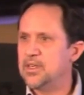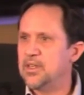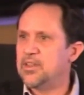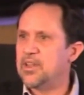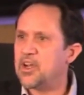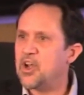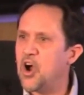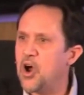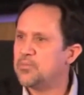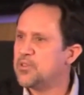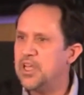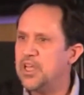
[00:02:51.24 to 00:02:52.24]
that
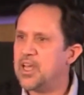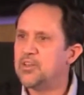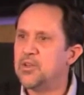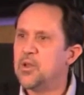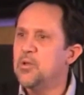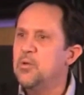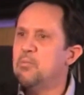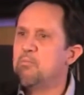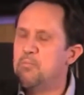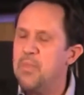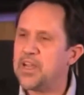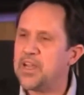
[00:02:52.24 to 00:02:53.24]
comes and
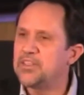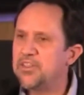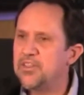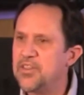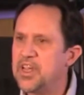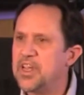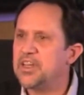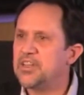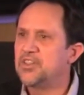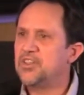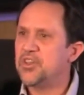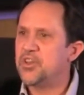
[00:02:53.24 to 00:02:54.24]
makes
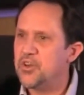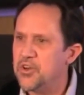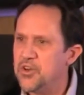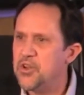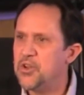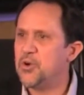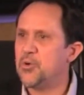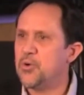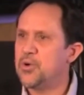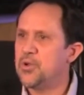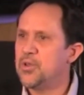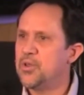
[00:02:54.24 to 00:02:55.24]
things new,
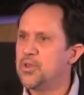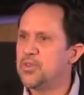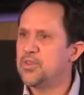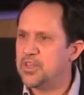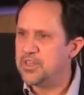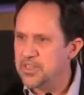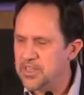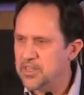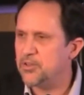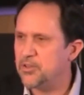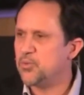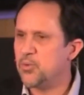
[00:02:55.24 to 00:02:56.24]
that
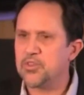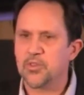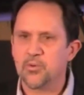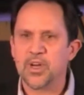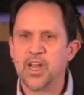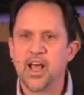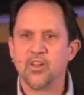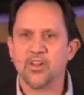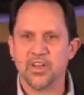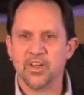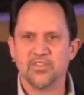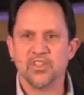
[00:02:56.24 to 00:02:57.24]
deals with the
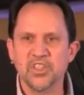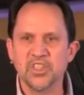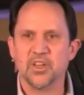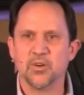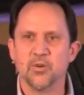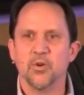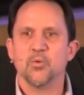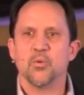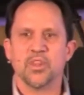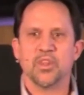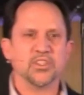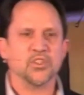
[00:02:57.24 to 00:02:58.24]
reality of sin
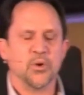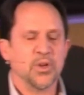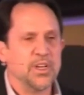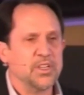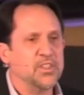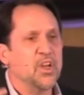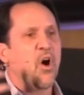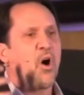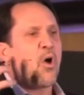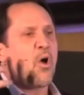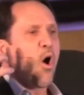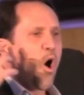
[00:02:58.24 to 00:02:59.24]
within us. So it is
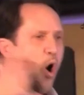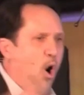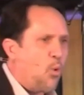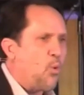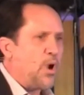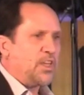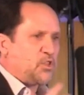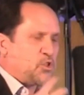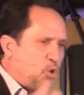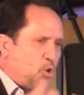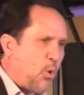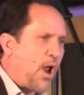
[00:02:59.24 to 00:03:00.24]
always
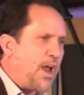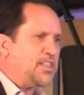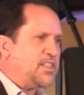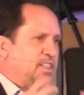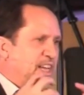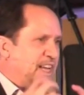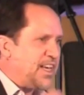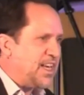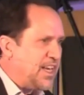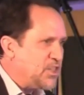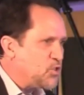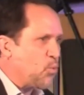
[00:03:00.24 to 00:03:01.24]
Christ and
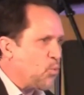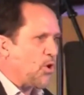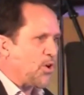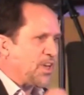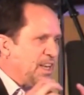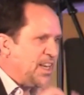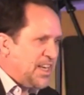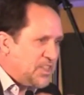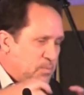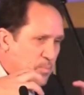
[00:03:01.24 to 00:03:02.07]
his work and his